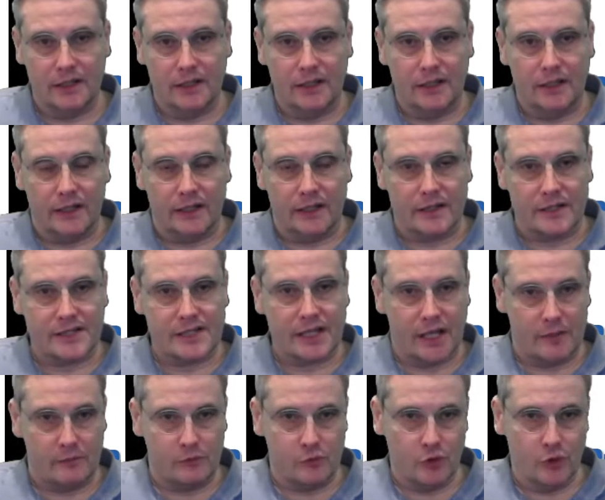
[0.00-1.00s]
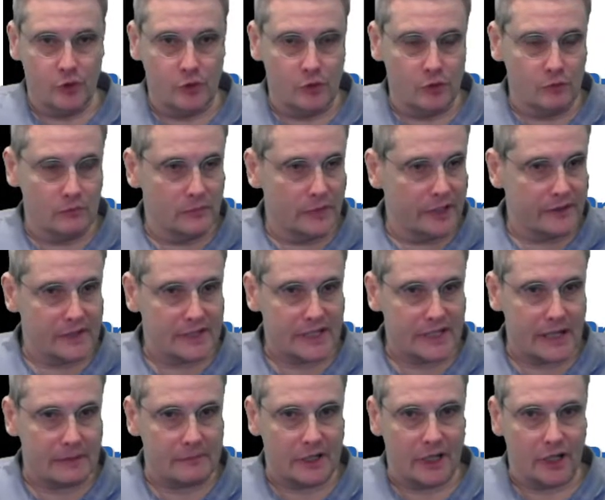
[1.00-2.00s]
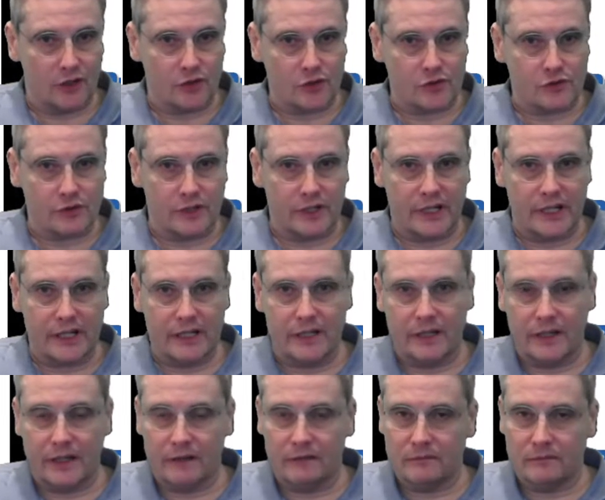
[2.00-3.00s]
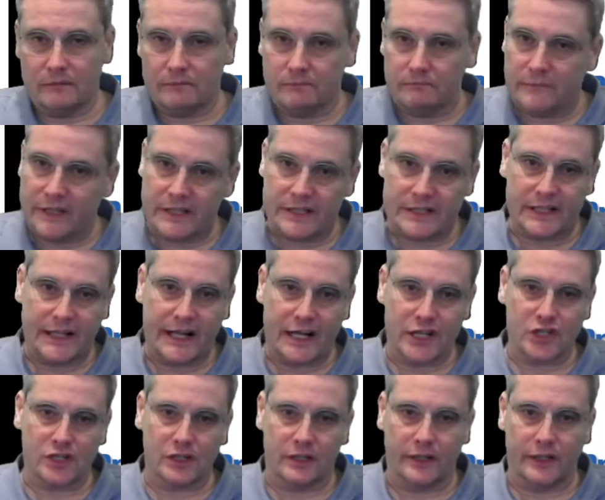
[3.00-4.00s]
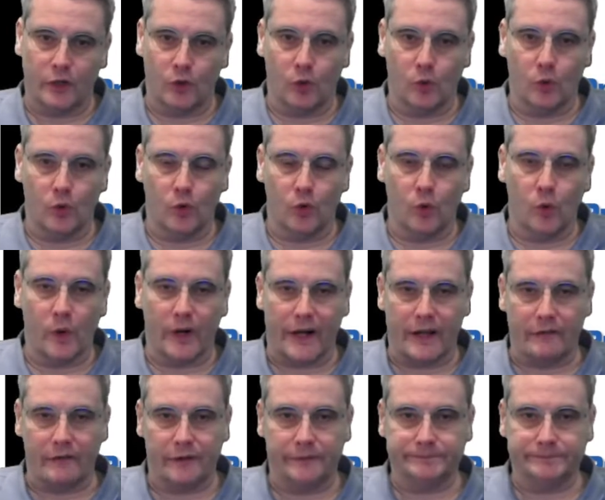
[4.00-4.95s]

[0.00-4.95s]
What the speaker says: in the same room, in the same country, internationally, or whatever.